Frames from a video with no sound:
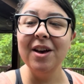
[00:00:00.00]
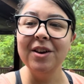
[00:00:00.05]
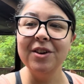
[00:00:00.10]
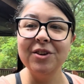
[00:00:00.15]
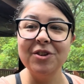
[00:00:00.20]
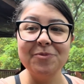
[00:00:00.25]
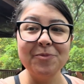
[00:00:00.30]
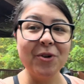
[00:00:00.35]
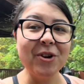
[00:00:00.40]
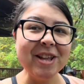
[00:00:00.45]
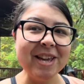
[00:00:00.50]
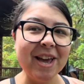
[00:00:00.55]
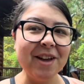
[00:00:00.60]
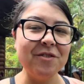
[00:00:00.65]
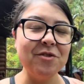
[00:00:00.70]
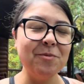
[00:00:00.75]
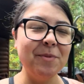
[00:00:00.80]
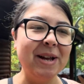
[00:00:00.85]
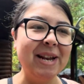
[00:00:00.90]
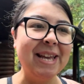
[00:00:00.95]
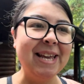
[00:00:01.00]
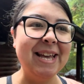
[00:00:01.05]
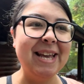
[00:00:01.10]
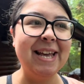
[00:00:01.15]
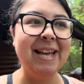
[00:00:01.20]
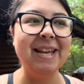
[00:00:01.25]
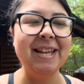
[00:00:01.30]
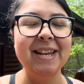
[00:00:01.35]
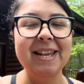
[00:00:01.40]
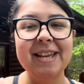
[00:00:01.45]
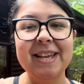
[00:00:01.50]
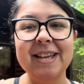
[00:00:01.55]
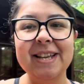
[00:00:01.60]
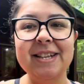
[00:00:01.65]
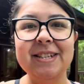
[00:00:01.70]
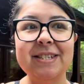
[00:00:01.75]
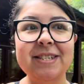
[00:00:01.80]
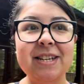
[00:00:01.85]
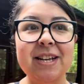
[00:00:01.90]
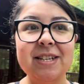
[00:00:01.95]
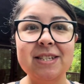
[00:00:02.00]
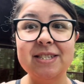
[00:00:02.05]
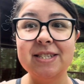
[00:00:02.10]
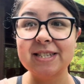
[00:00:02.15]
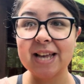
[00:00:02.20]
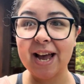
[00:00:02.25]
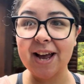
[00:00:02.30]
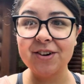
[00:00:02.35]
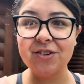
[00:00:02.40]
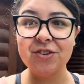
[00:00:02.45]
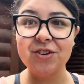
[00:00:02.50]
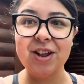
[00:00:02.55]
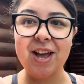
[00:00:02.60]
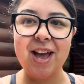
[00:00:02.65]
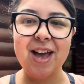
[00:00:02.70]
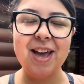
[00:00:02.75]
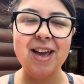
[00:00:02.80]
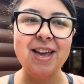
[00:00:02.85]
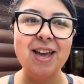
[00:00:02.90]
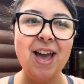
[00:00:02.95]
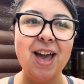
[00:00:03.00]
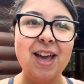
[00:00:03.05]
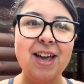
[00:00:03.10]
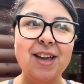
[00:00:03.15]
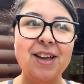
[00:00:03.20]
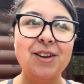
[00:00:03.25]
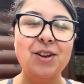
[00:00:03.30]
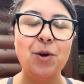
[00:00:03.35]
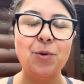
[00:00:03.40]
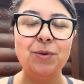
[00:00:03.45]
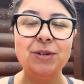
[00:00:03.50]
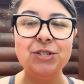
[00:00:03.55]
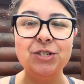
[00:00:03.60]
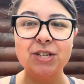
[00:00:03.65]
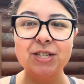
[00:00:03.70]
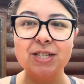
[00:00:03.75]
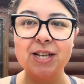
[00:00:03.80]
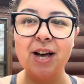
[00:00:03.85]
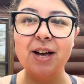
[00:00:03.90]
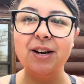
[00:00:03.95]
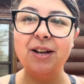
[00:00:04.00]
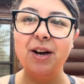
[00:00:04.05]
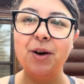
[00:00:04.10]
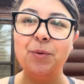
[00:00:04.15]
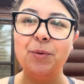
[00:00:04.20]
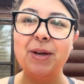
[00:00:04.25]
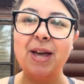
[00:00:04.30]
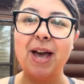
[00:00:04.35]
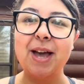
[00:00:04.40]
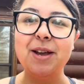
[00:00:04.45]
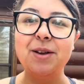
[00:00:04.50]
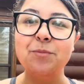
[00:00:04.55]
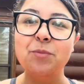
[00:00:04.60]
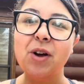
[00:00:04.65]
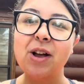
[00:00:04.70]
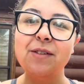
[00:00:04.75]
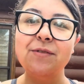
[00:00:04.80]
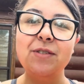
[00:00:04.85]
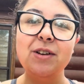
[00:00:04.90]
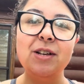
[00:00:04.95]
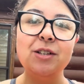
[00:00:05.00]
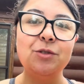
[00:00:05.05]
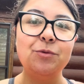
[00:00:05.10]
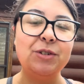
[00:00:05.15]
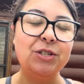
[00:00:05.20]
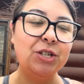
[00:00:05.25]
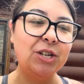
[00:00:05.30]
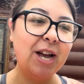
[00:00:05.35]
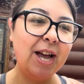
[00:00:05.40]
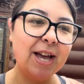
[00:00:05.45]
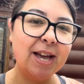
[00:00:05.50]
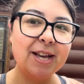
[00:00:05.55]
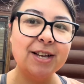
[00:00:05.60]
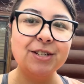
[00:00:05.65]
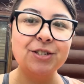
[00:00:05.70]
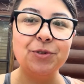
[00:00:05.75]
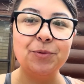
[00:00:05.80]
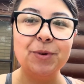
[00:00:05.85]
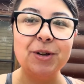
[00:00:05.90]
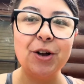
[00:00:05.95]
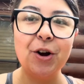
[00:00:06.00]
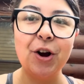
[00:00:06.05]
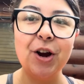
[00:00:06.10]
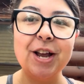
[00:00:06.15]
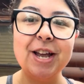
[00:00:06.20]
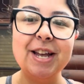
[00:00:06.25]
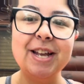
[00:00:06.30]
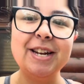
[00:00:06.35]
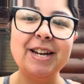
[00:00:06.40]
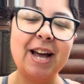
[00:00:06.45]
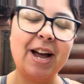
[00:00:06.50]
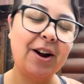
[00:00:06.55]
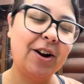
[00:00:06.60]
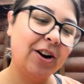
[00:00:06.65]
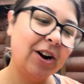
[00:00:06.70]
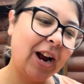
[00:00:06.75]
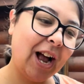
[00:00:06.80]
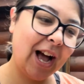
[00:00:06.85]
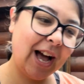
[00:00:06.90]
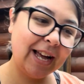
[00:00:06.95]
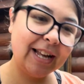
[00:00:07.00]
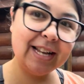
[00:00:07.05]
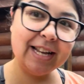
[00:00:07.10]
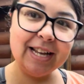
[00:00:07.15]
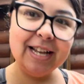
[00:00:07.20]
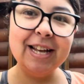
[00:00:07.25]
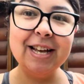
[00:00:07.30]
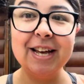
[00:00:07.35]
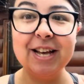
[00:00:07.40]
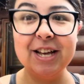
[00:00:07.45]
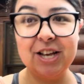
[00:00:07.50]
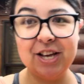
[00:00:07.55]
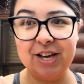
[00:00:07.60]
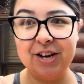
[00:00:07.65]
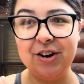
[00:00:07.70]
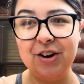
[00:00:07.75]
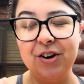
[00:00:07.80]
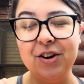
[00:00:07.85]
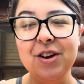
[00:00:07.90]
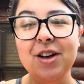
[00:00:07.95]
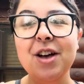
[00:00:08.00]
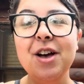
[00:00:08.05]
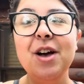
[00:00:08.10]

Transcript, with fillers: Good morning, everybody. It is Saturday, and we just got up. We ate breakfast, we changed, we are in our hiking gear.